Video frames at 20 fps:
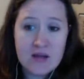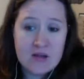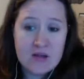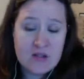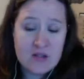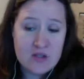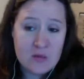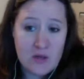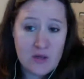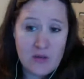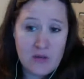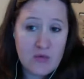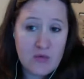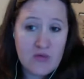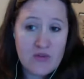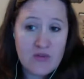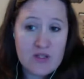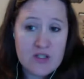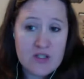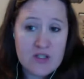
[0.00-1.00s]
uh, I think. Do you want
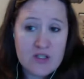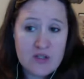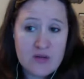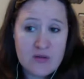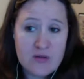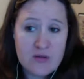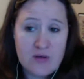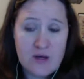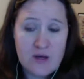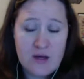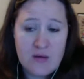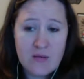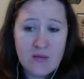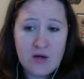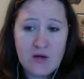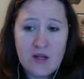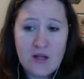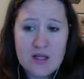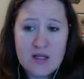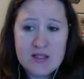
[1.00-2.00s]
to move into
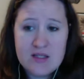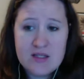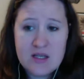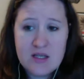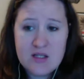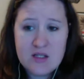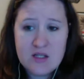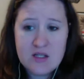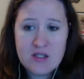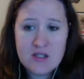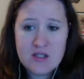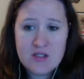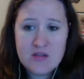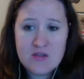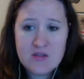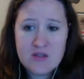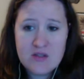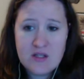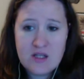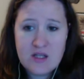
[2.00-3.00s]
um, our next section?
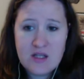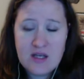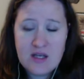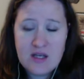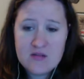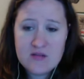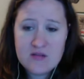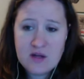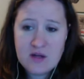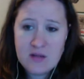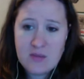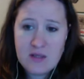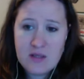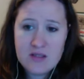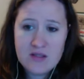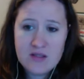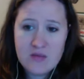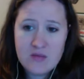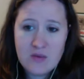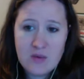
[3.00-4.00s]
Is usually guest
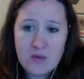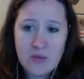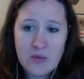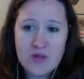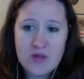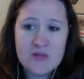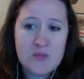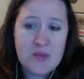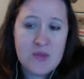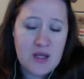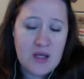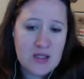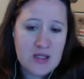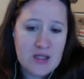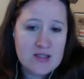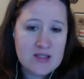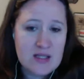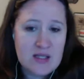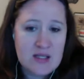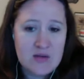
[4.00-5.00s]
recommended WordPress
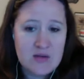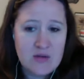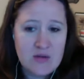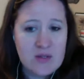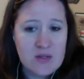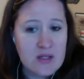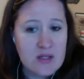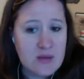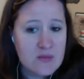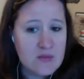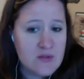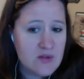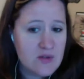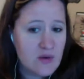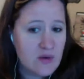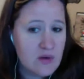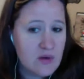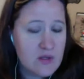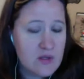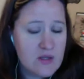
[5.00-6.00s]
plugins and/or
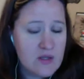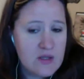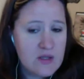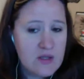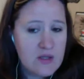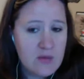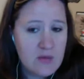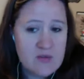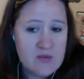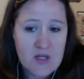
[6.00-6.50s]
themes. So yes.